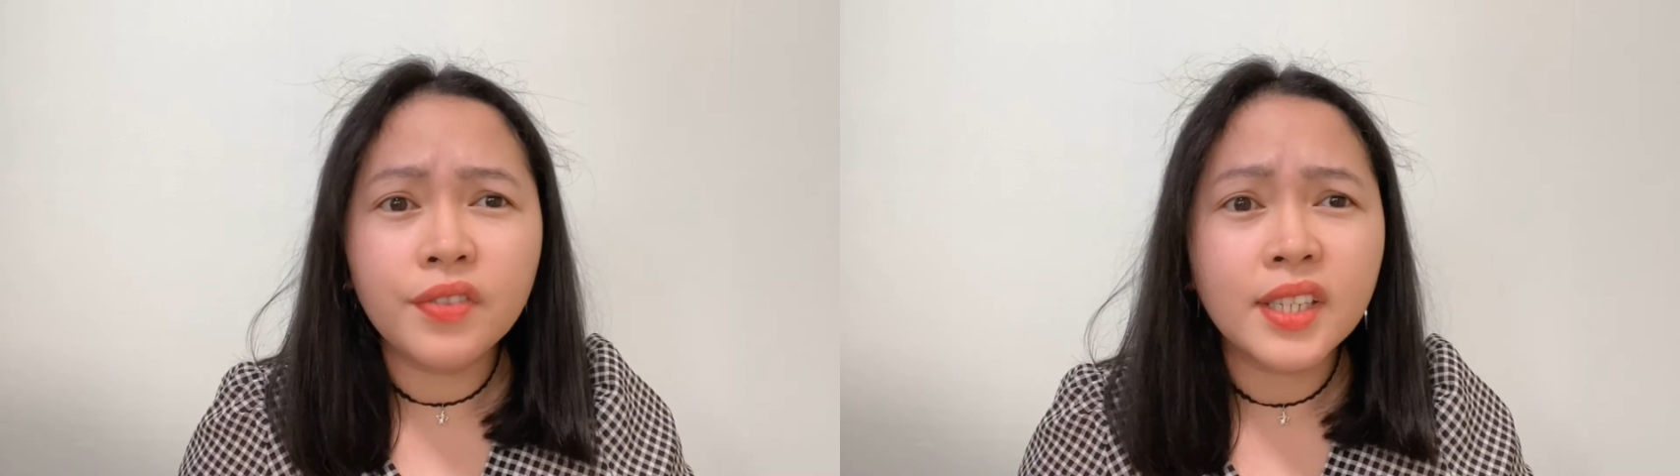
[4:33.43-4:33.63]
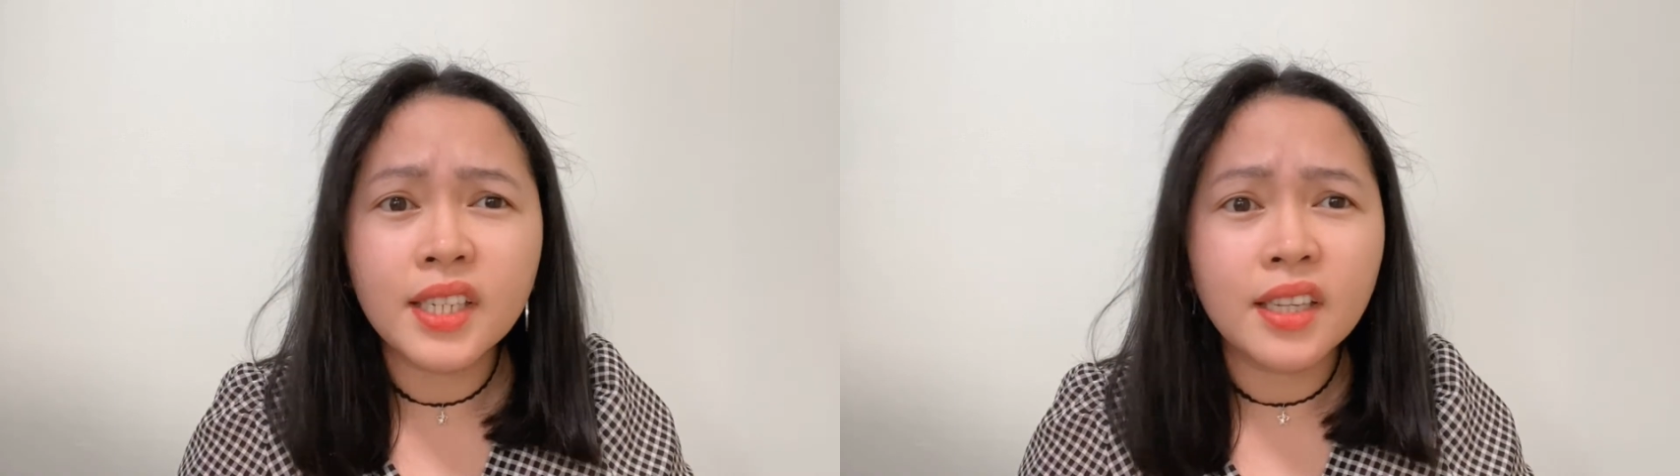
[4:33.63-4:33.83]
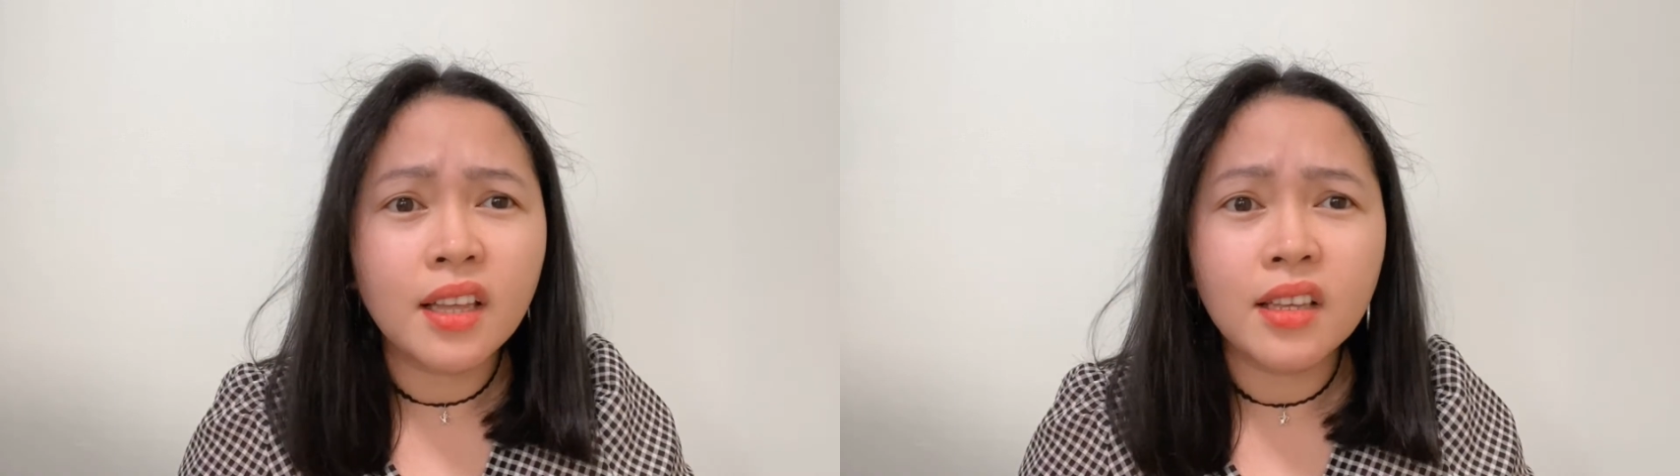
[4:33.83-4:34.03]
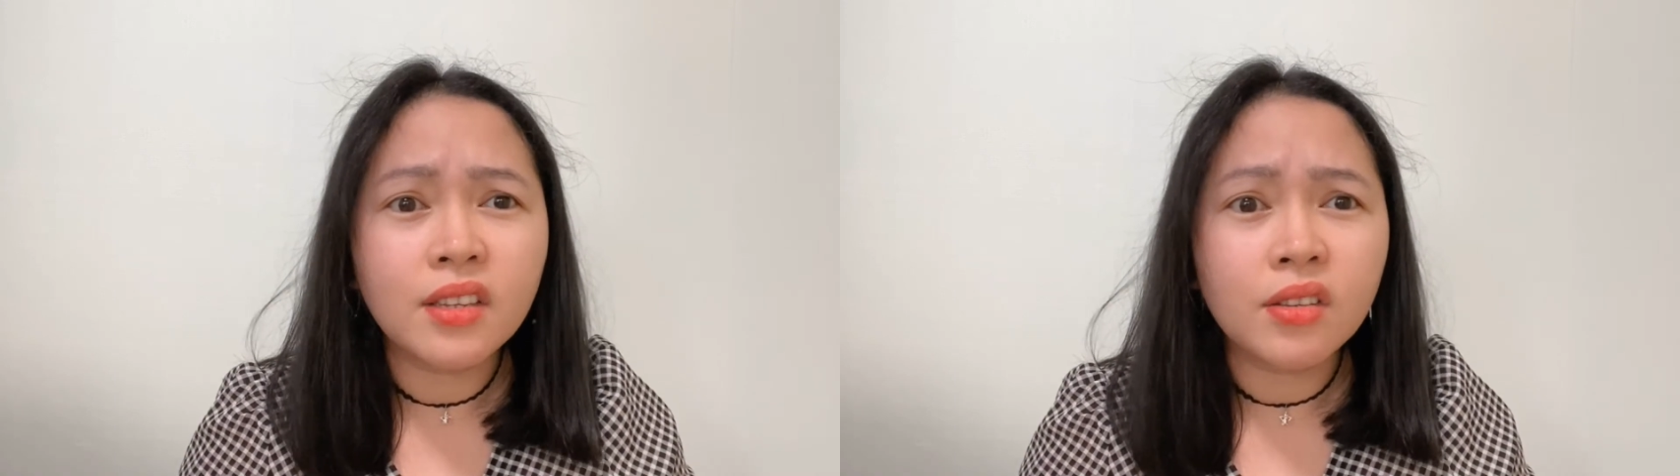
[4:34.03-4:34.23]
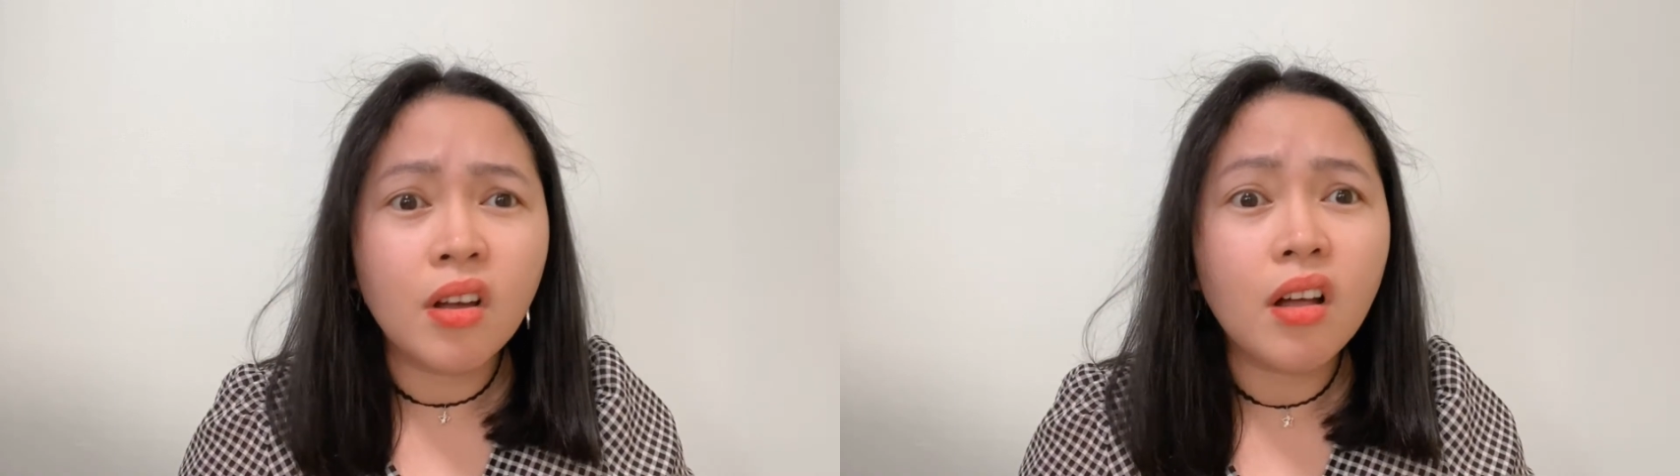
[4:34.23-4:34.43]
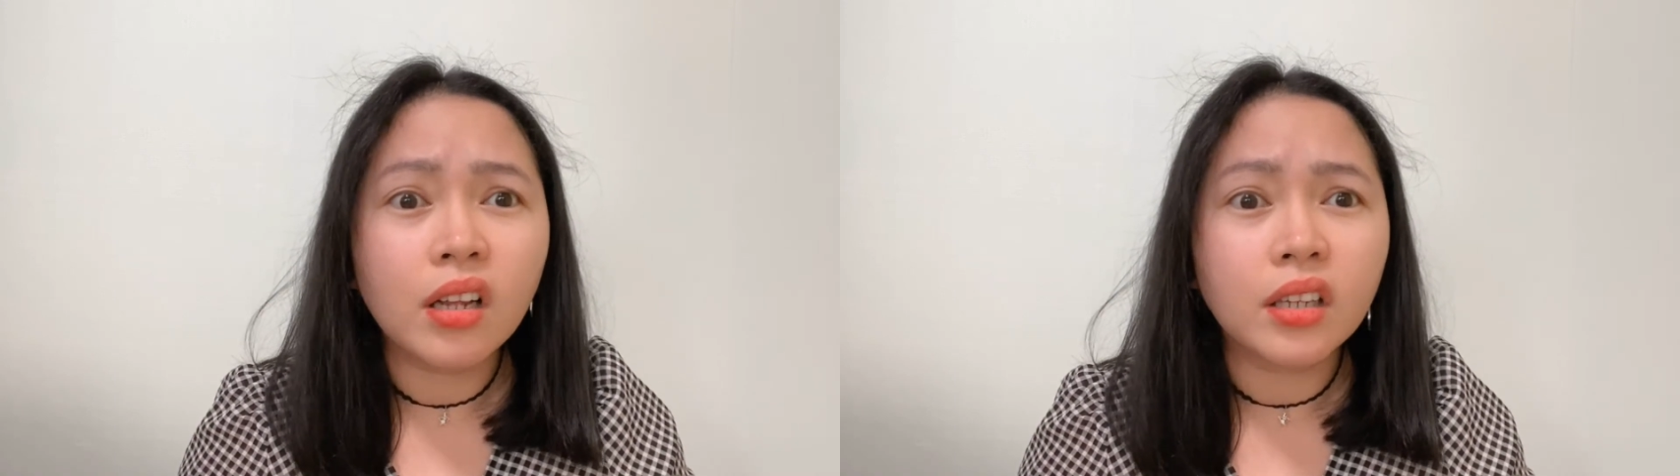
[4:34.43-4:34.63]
physical assault.